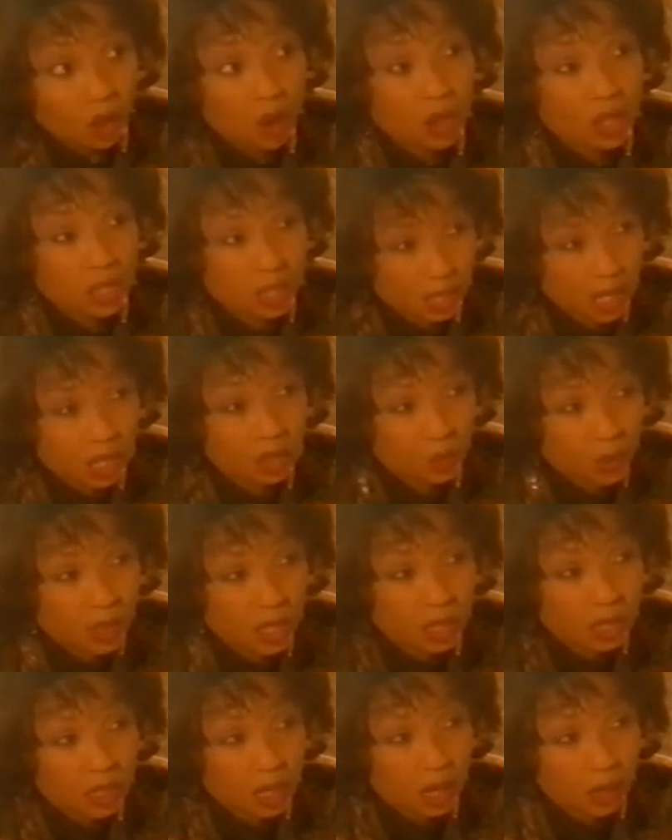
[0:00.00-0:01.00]
Don't start with
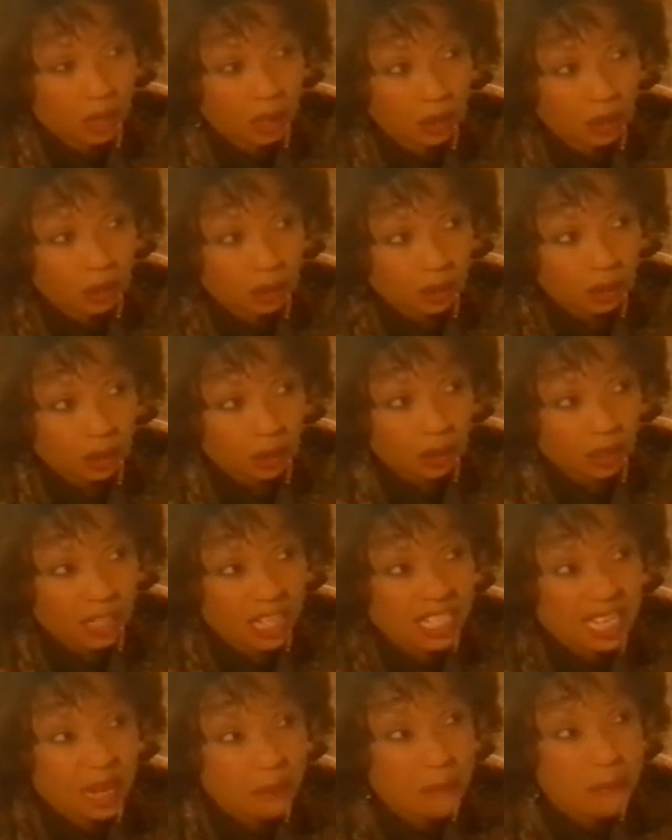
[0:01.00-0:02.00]
that, darling.
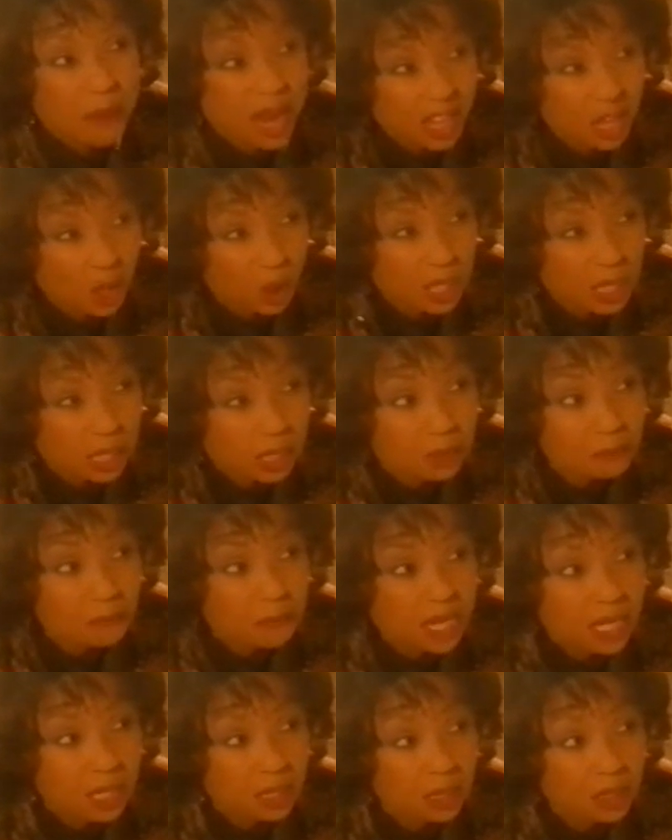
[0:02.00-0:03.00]
He's a Methodist
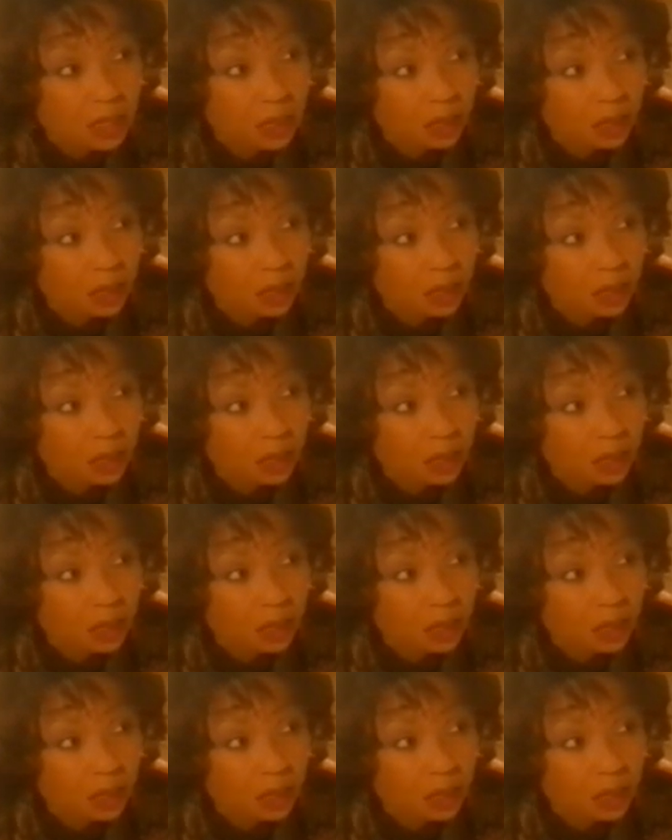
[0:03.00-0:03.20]
minister.